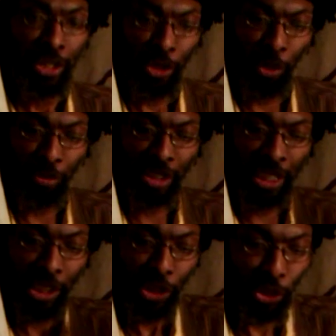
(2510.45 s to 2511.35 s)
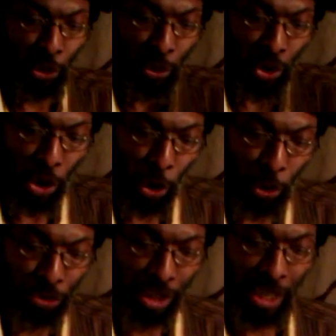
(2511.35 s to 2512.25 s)
you know what I'm saying, to
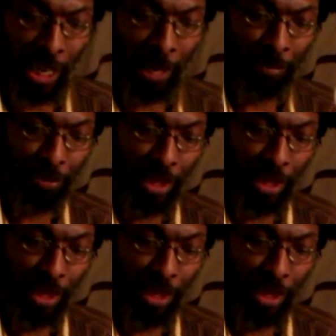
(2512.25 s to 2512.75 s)
overcome.